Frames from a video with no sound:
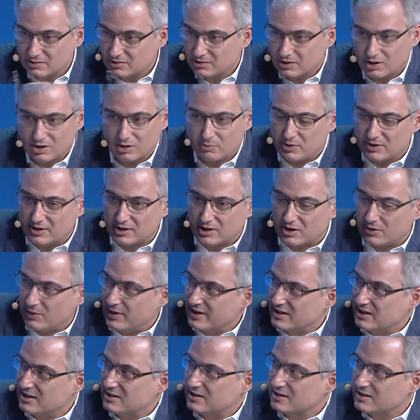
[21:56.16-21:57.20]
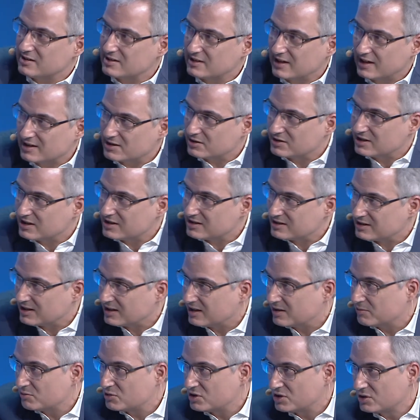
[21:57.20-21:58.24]
open a credit inside the
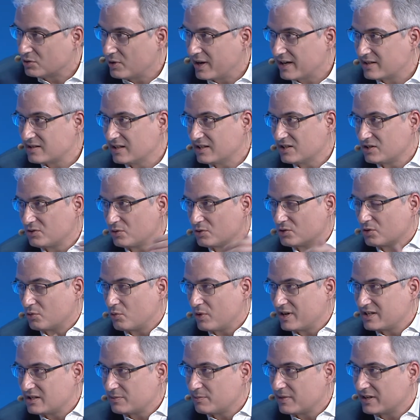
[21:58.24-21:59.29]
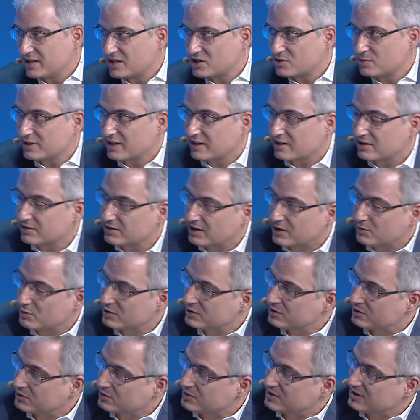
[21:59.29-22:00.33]
system, to access to the wealth management account. I want
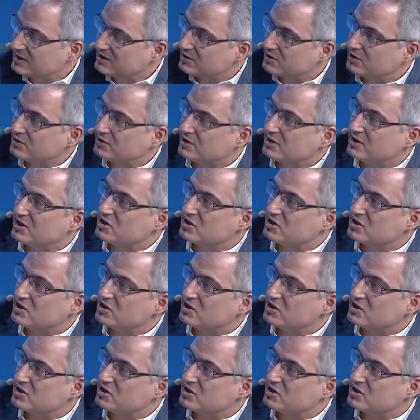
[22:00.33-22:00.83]
to see the Société